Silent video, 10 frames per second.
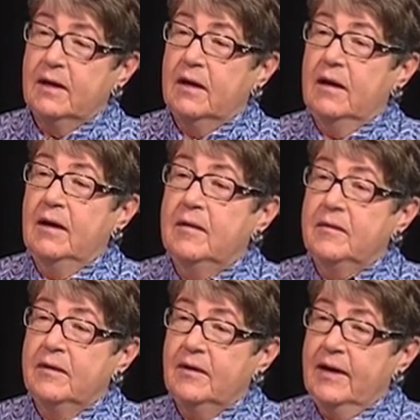
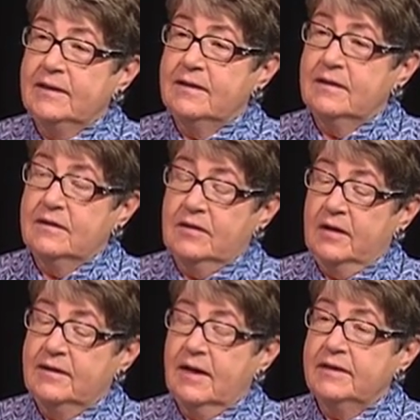I did an
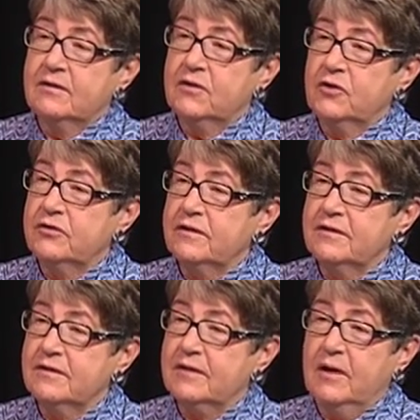online search and
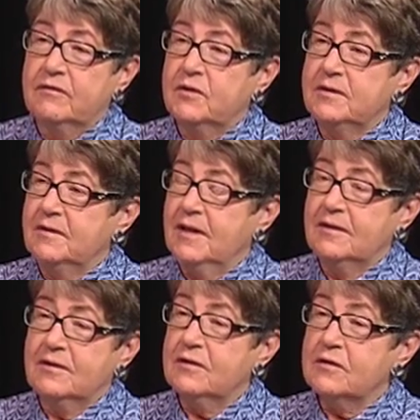discovered that
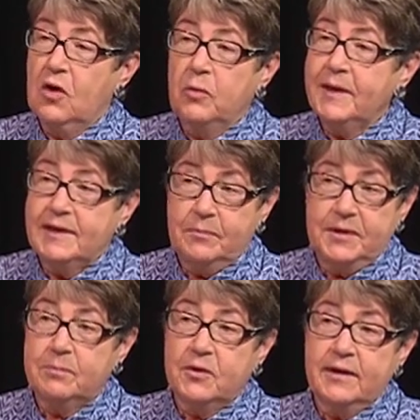so many
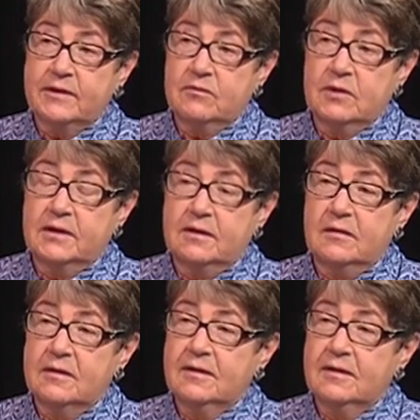people had written